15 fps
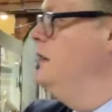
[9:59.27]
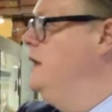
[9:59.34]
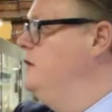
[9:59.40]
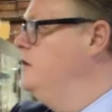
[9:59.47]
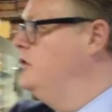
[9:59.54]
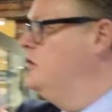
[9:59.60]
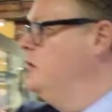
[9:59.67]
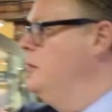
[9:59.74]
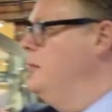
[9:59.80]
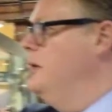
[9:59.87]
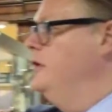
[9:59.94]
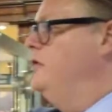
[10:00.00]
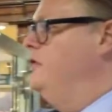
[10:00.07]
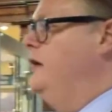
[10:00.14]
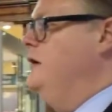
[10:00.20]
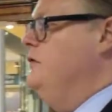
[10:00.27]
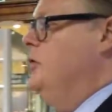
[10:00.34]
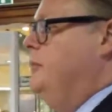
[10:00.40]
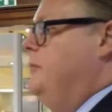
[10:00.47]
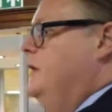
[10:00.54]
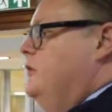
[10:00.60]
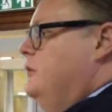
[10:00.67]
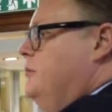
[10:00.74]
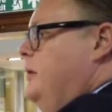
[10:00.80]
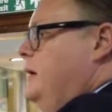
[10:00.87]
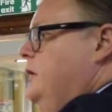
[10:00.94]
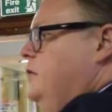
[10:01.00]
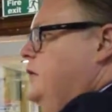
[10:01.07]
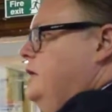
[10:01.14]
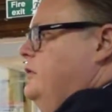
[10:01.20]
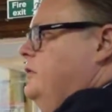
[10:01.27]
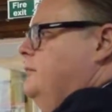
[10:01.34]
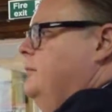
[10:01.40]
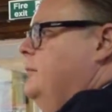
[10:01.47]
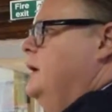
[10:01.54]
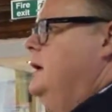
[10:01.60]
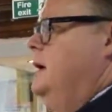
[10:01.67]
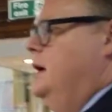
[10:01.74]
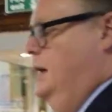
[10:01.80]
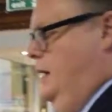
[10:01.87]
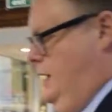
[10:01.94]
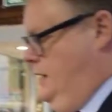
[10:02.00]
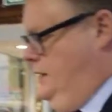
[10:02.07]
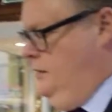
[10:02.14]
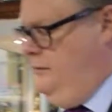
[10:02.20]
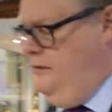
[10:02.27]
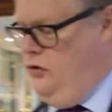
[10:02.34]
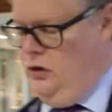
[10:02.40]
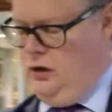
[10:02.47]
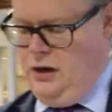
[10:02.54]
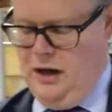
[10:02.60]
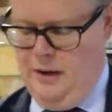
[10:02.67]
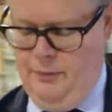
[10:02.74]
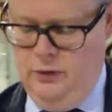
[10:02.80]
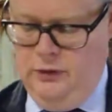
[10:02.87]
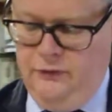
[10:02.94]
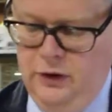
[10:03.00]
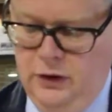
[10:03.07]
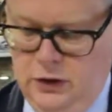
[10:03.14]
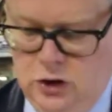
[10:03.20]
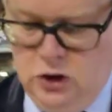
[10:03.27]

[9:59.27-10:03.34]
These are some of my favourite bits and pieces, and we've got a couple of